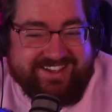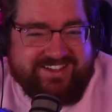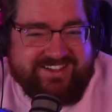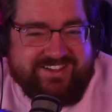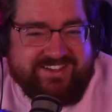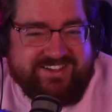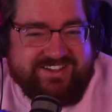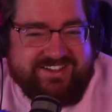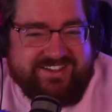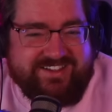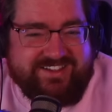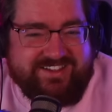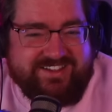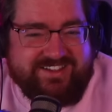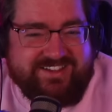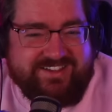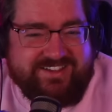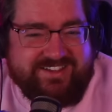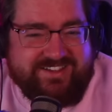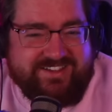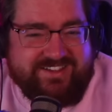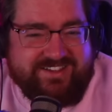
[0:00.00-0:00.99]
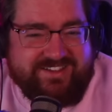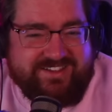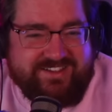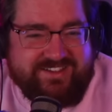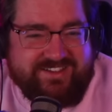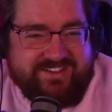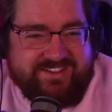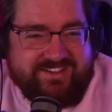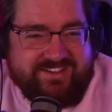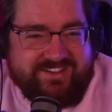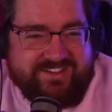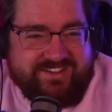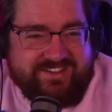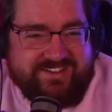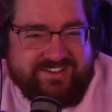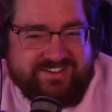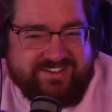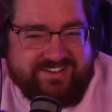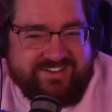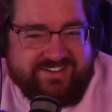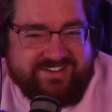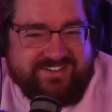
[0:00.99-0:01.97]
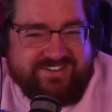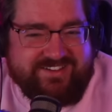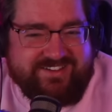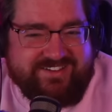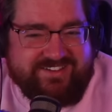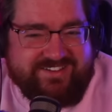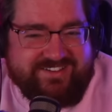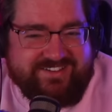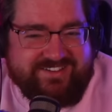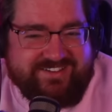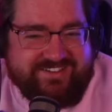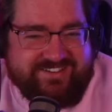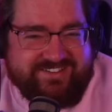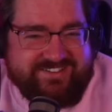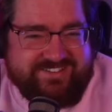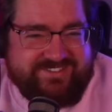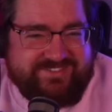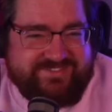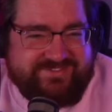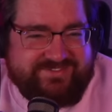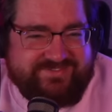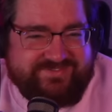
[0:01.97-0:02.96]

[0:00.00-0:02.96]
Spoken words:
The person shown says nothing.